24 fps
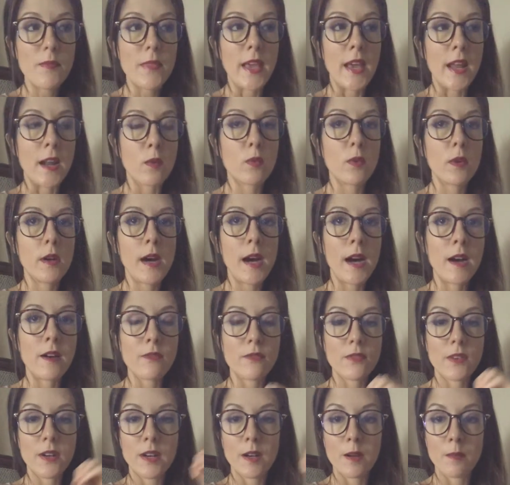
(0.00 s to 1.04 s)
And I will
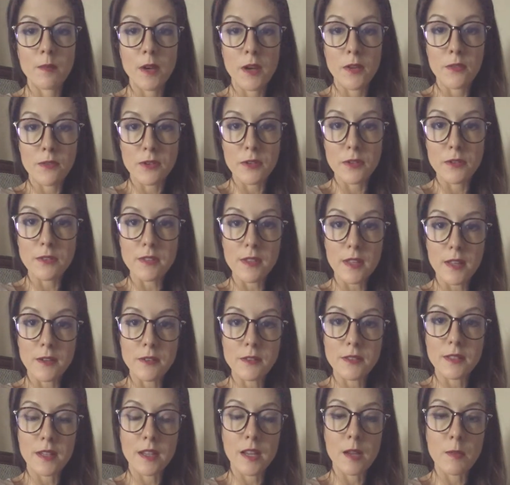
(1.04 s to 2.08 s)
have other
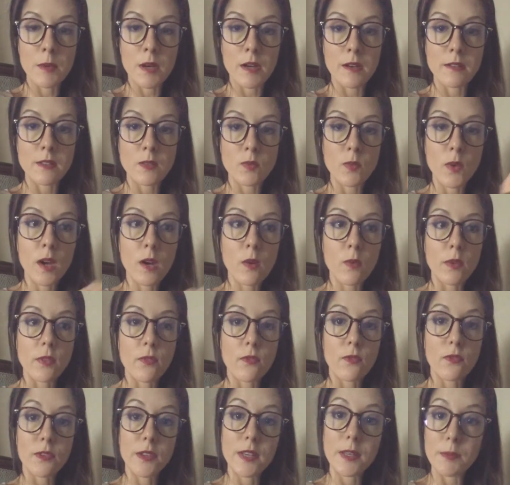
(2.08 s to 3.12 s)
newsletters that come out as well with
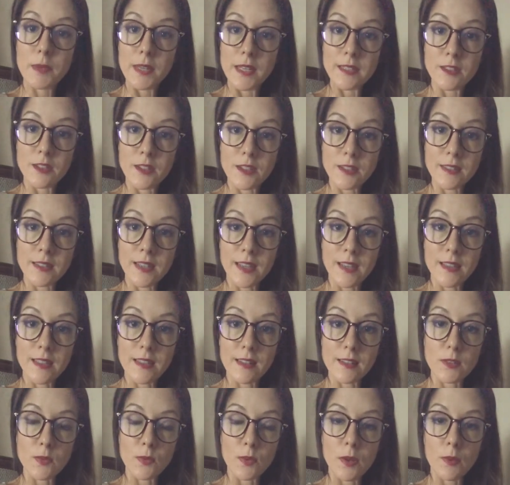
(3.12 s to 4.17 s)
freebies just like
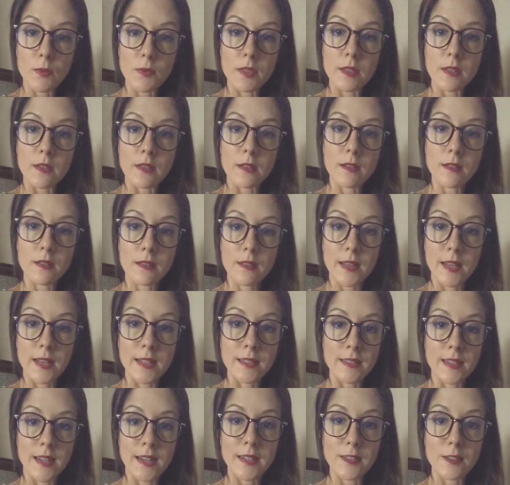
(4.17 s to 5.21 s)
this one with the
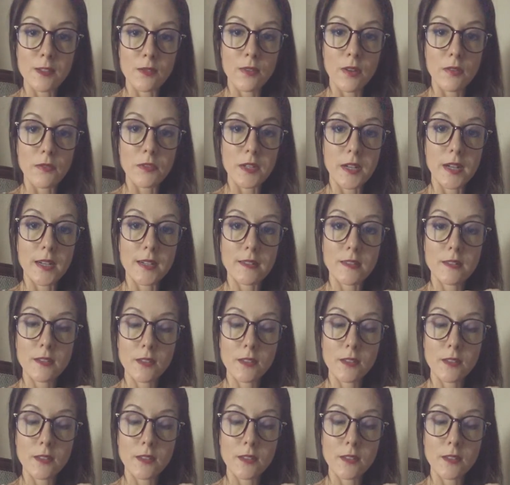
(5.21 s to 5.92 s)
Anxiety Survival Guide.